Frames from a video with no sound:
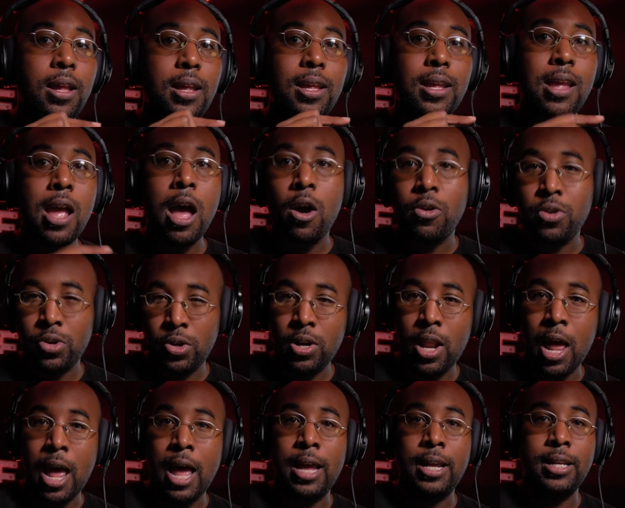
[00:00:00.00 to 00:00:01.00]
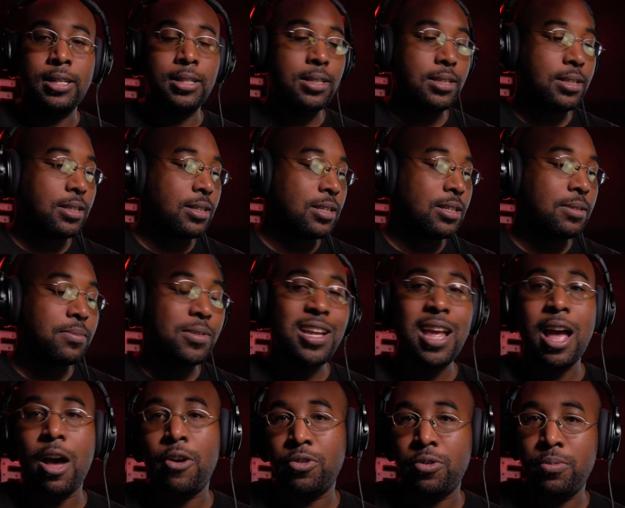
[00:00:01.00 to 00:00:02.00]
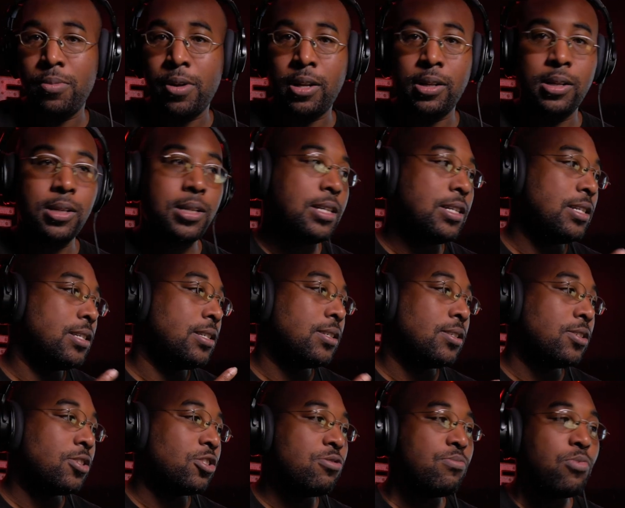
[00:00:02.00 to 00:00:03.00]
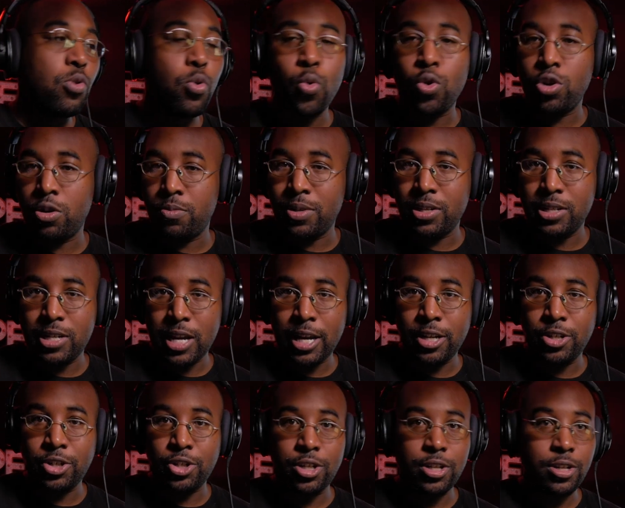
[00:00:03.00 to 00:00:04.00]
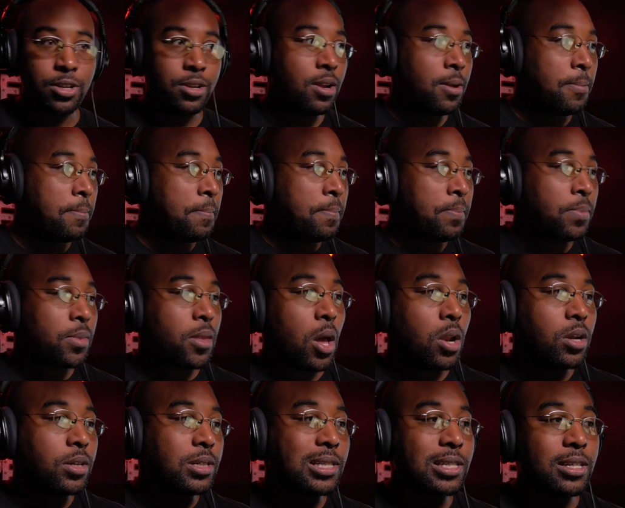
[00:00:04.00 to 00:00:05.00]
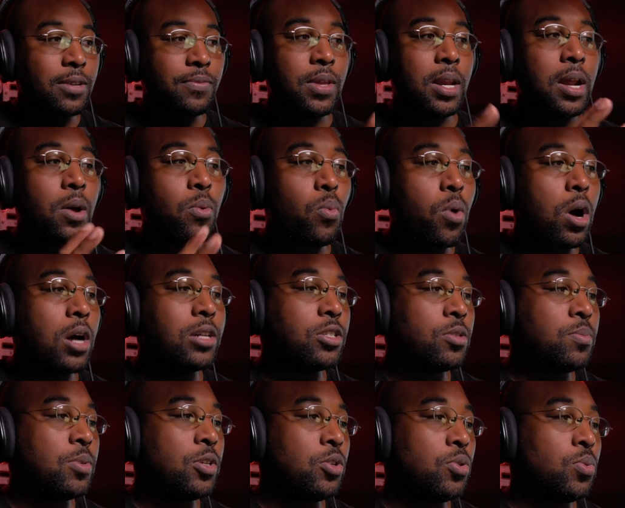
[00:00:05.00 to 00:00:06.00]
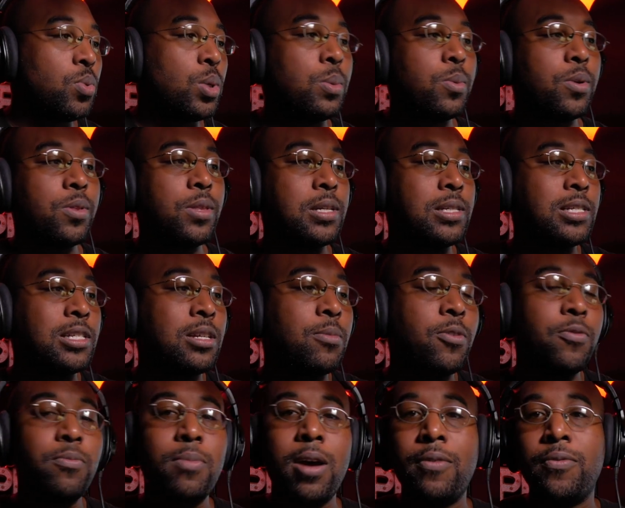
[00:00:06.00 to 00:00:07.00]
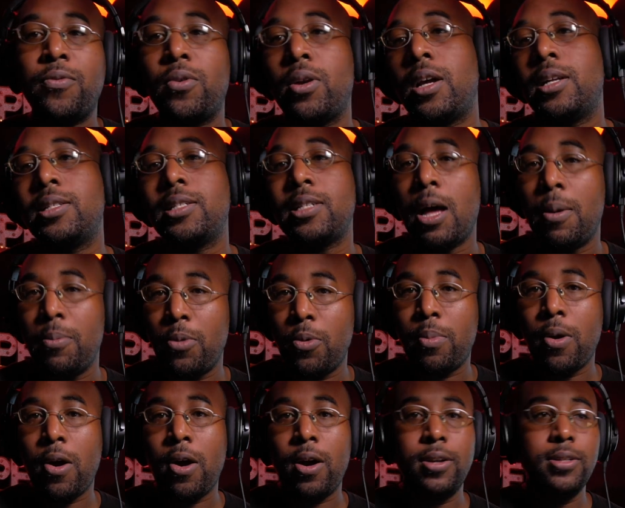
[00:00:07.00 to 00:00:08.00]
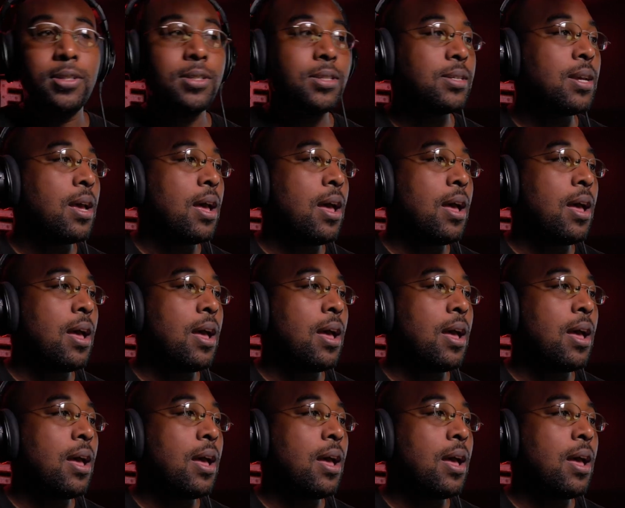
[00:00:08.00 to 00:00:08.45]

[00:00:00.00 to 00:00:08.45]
counter lines, some counter melodies, some ornamentation, all the stuff that I want to be doing within some of my front ensemble parts,